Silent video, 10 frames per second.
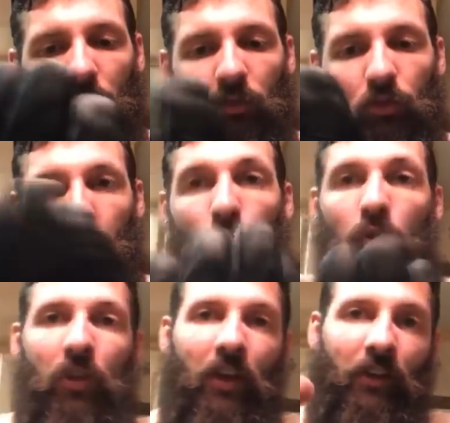Two
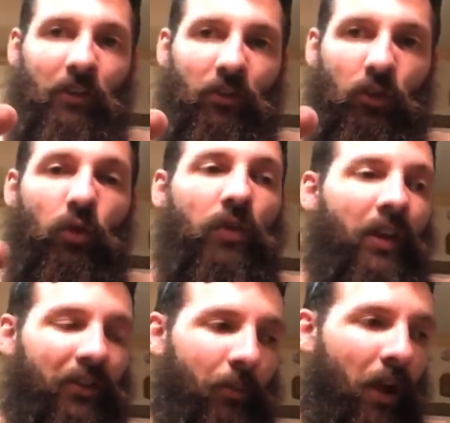
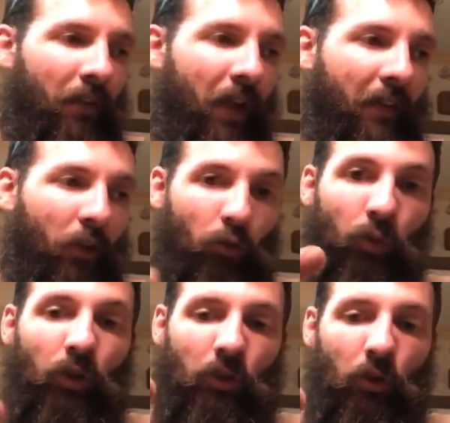things about that are
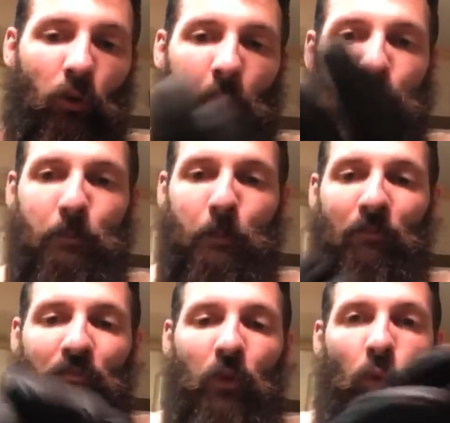really cool.
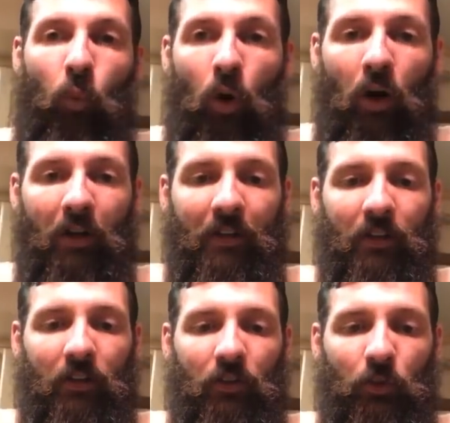One,
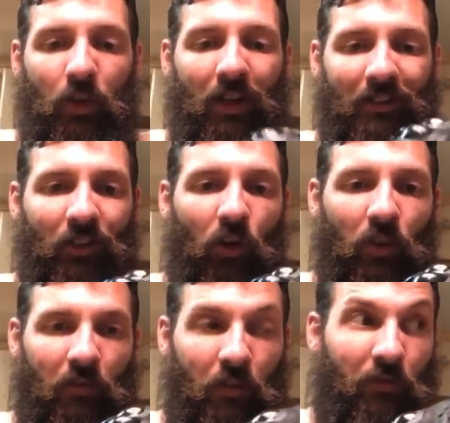you guys know
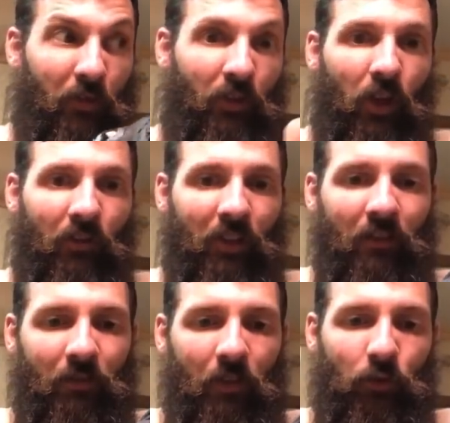that the gloves,
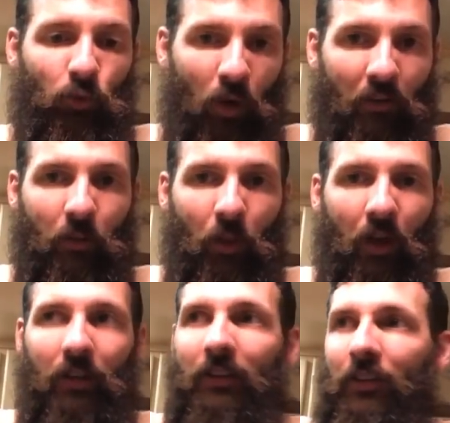if you wreck the
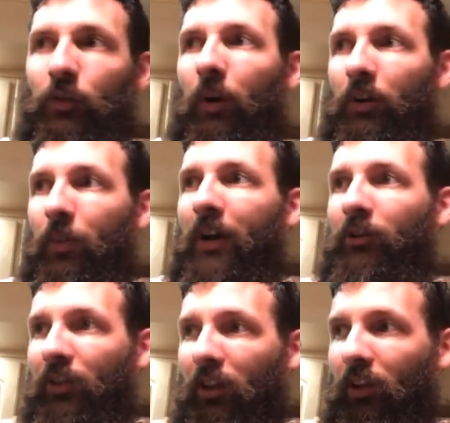bike, let's say you buy a new
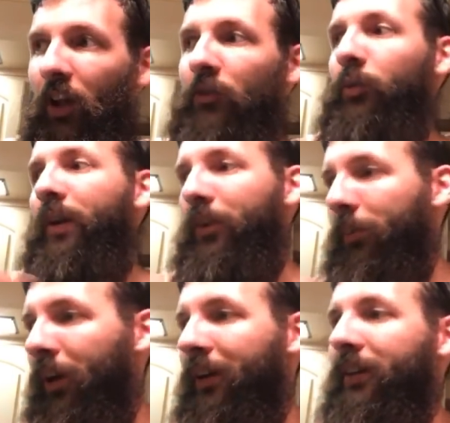set of gloves, you wreck the
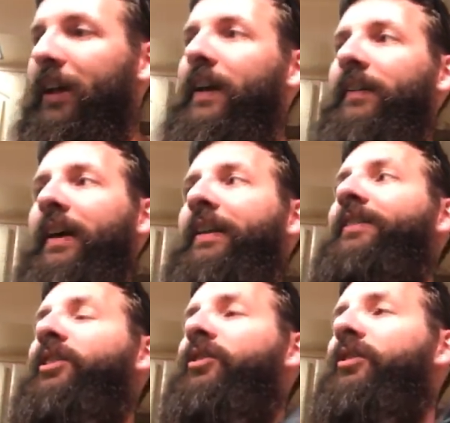bike, that
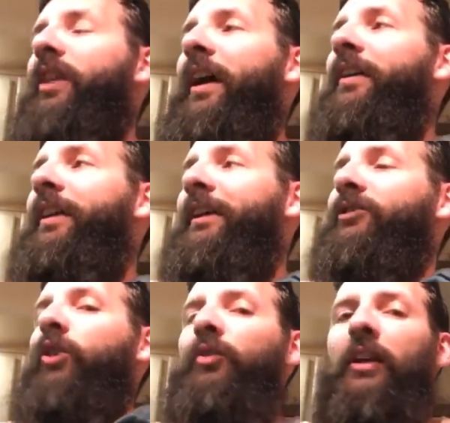
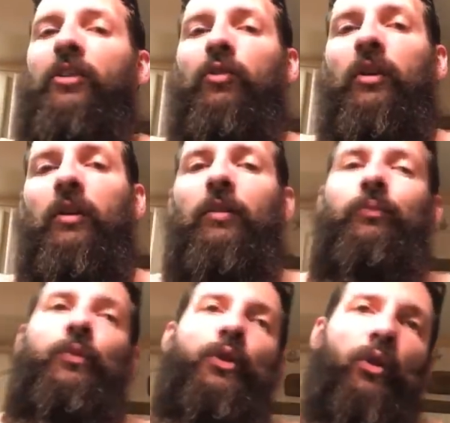insult to injury,
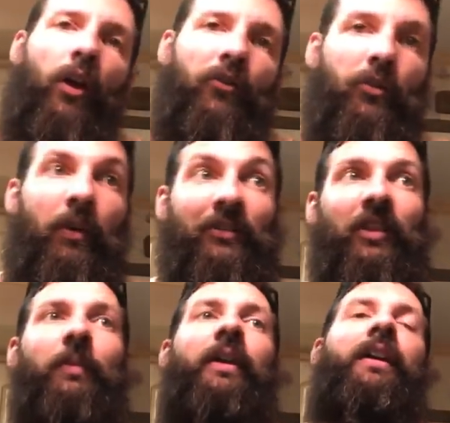your gloves are messed
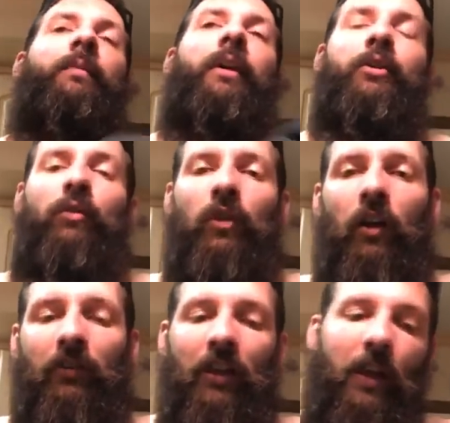up, now you gotta buy new
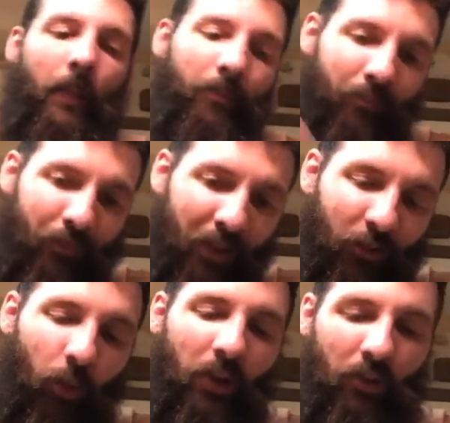gloves. This
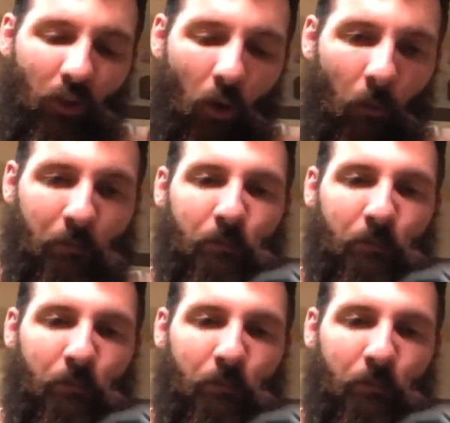way you don't.